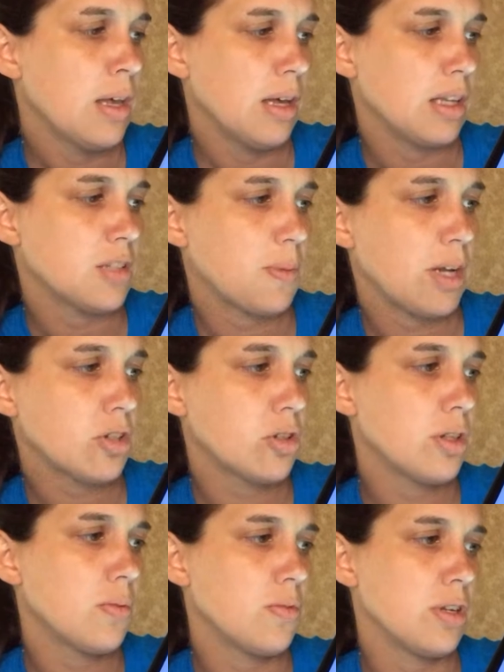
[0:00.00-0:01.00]

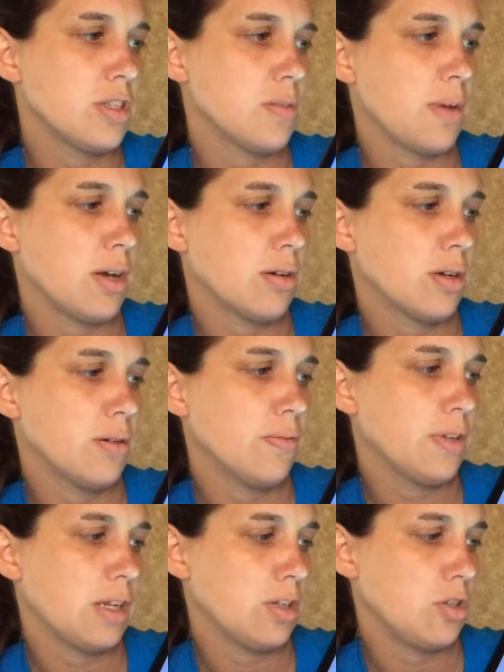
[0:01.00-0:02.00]
especially the ones about
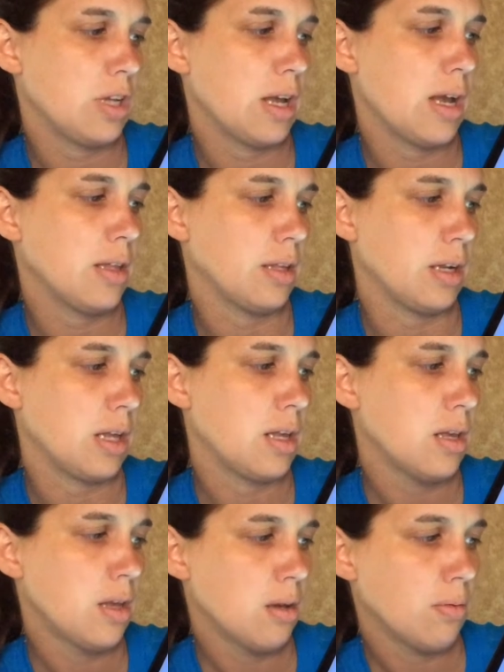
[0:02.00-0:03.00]
confidentiality.
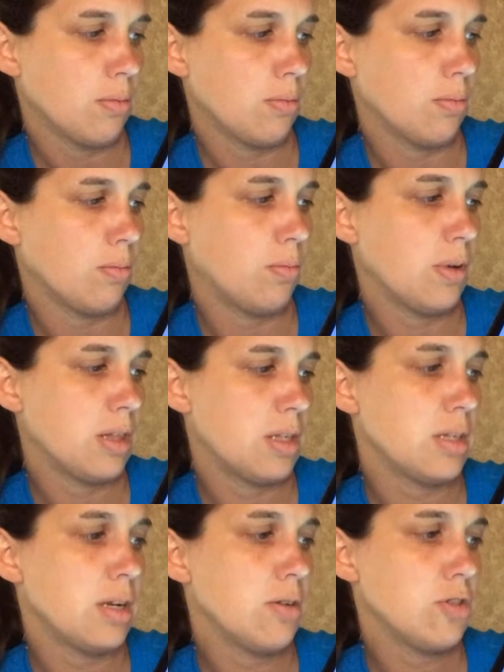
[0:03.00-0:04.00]
With
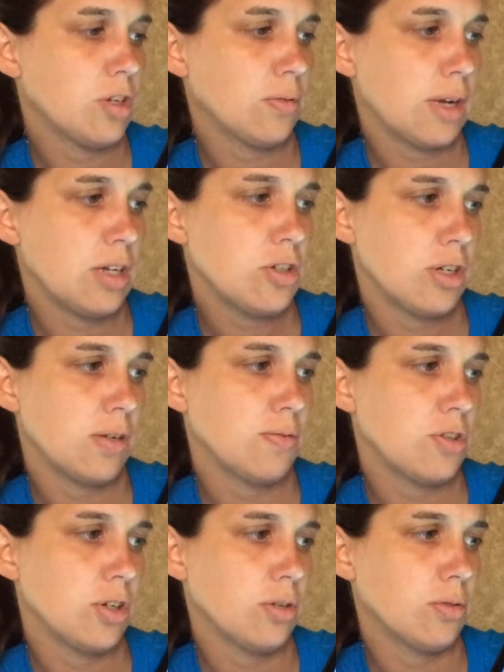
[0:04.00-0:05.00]
the new generation of
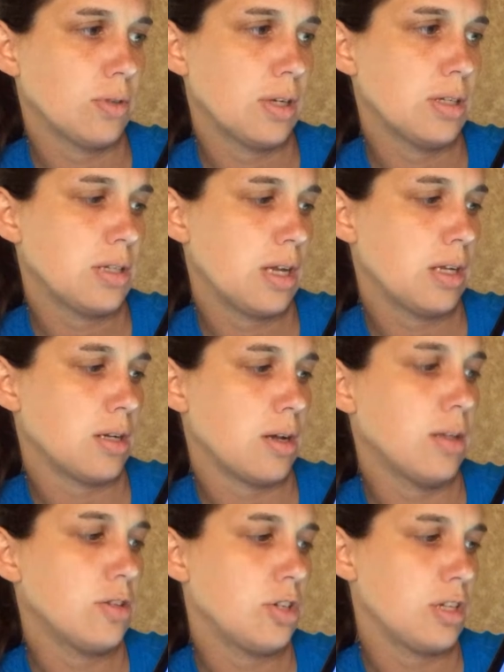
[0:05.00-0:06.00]
children,
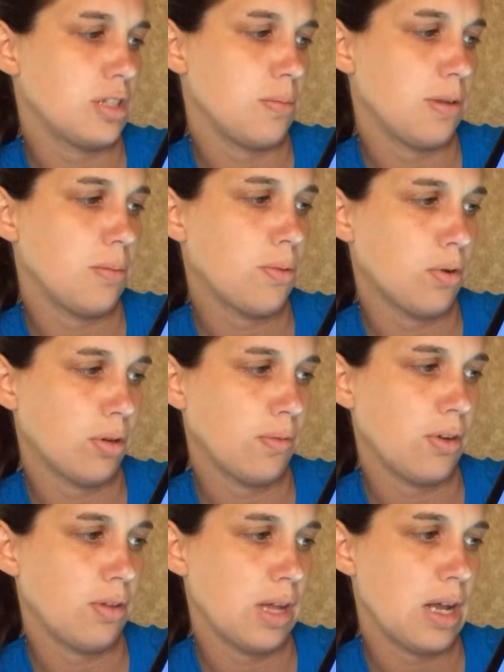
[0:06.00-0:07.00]
technology is a big part of
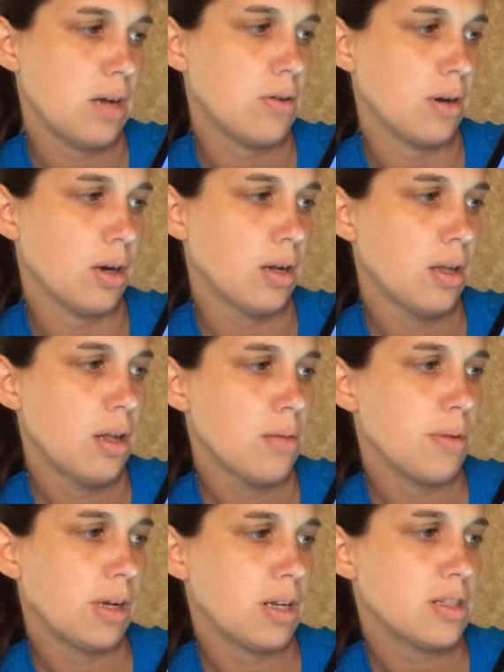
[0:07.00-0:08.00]
who they are.
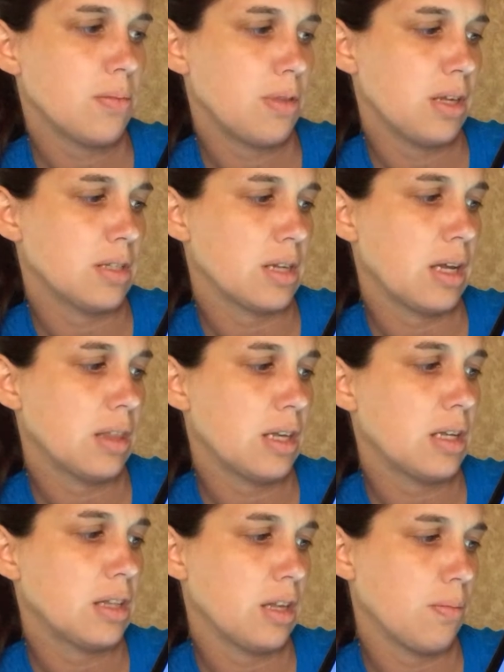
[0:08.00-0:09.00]
Because of this, I
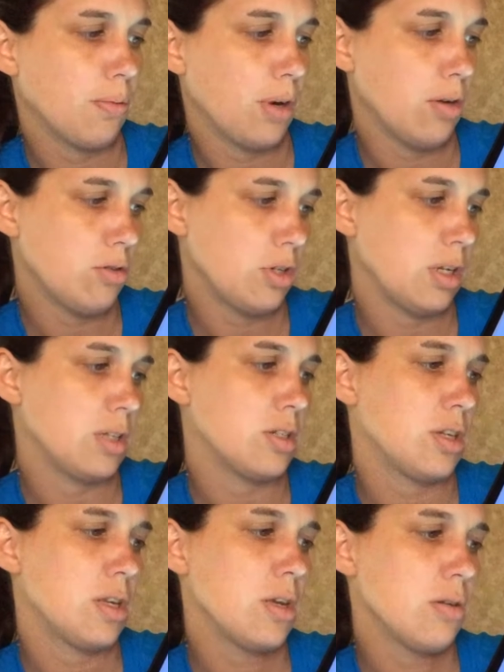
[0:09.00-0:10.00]
think the
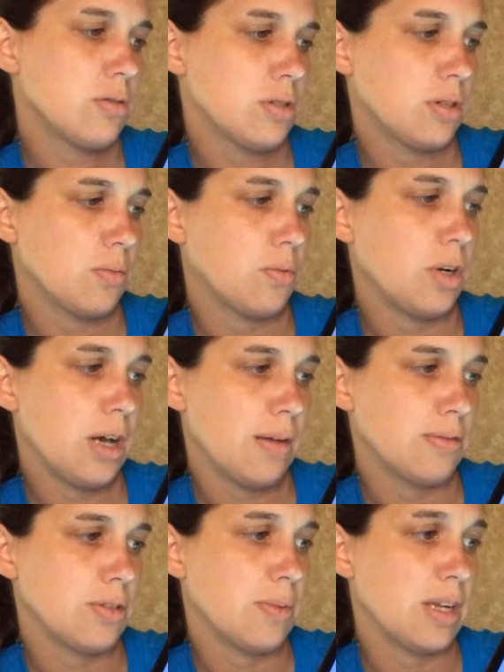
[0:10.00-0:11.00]
approaches used will
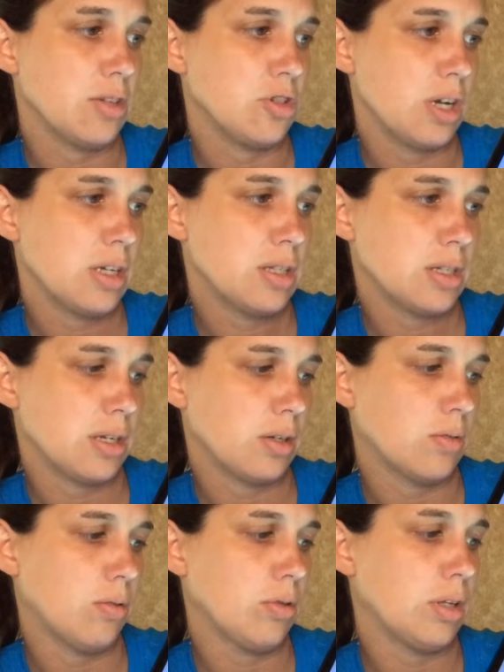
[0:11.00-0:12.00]
have to be adjusted
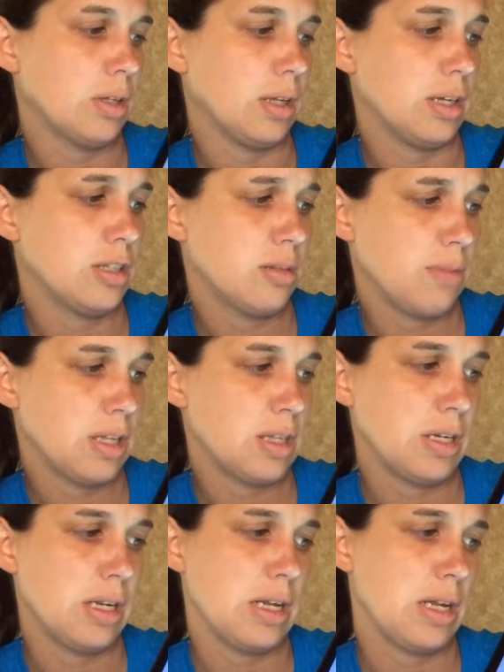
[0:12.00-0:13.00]
accordingly to meet
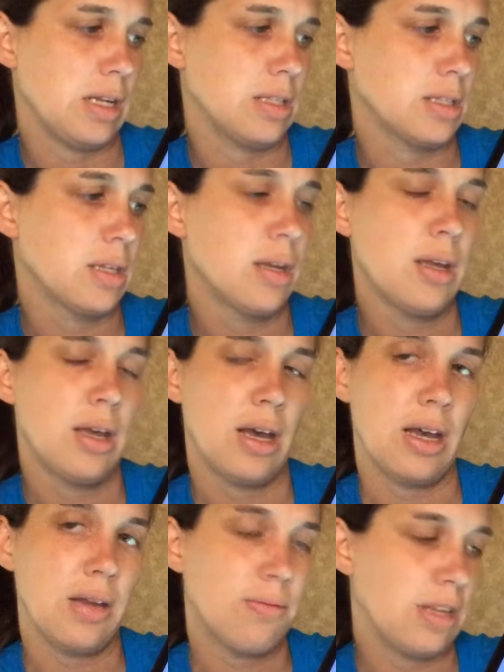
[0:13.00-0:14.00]
the needs
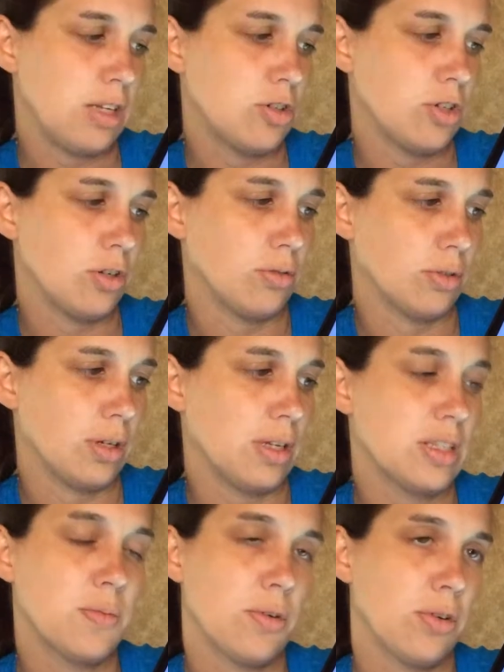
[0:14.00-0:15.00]
of these children
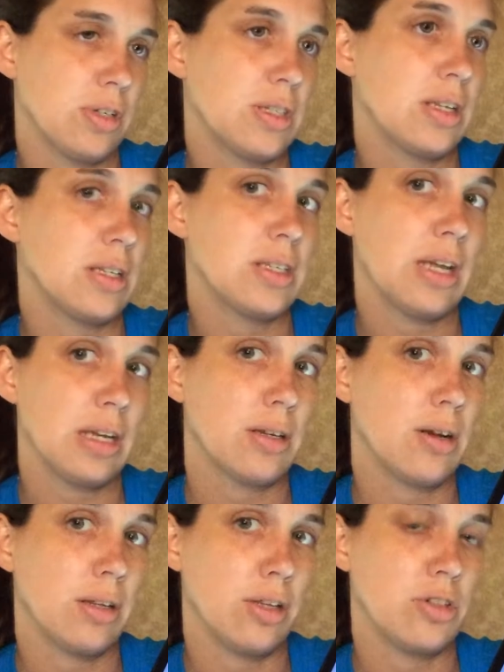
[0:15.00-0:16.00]
as far as in
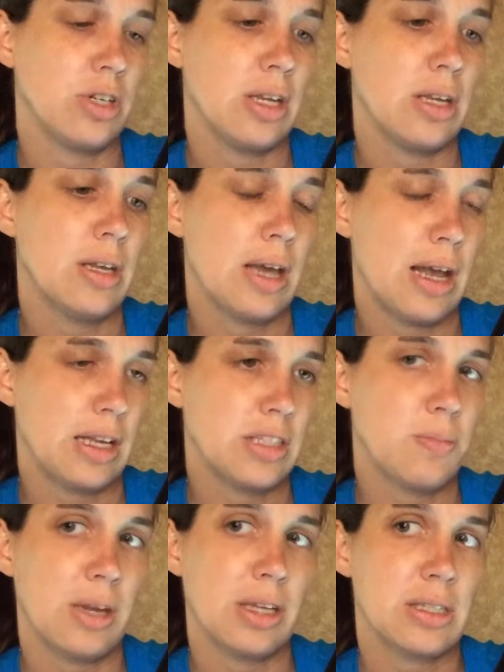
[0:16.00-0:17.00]
technology
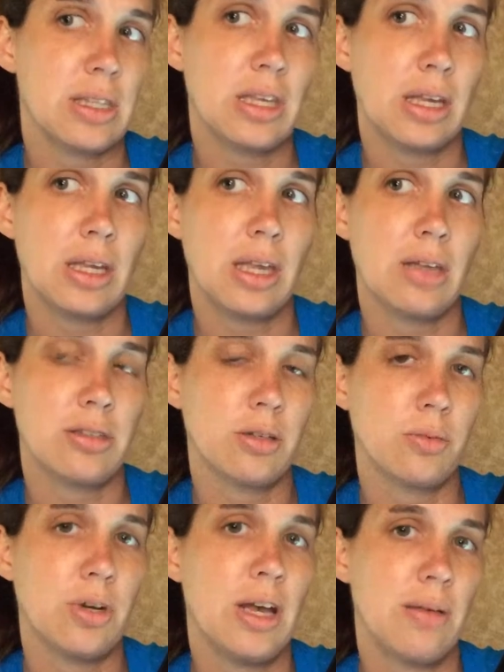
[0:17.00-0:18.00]
aspects. I think a
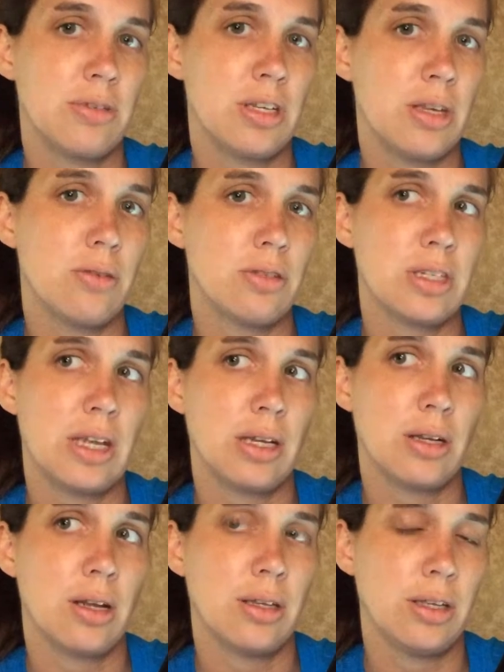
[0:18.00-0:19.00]
counselor will have to use
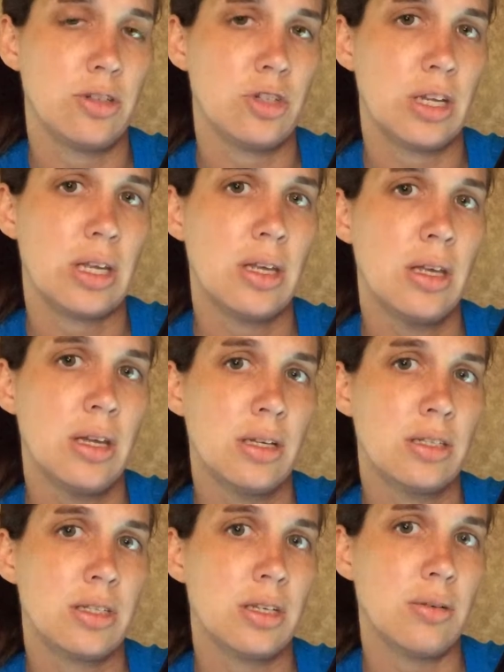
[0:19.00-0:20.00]
technology
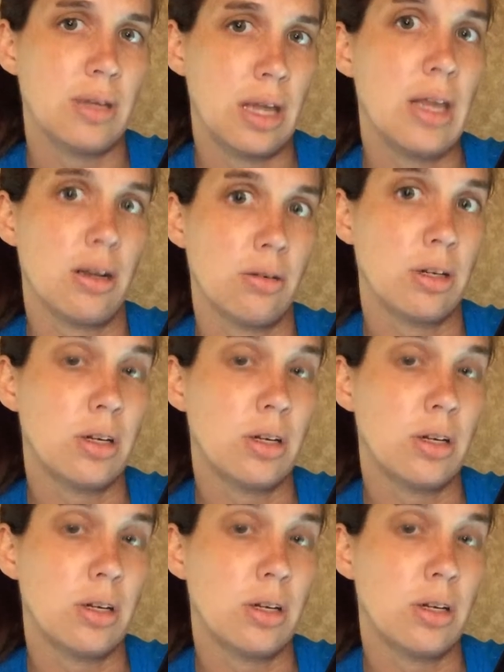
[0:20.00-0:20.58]
or